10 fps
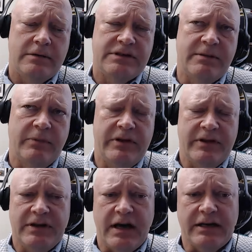simply
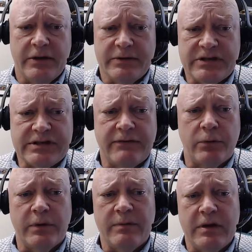the diagnosis of
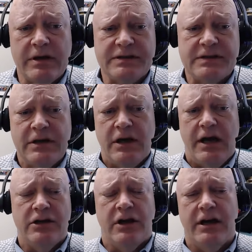arrhythmias,
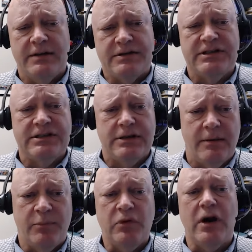and you got a
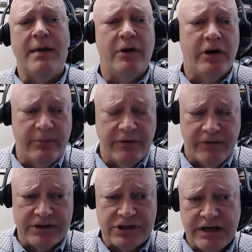primary
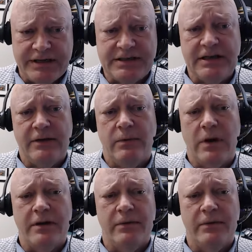prevention ICD, right?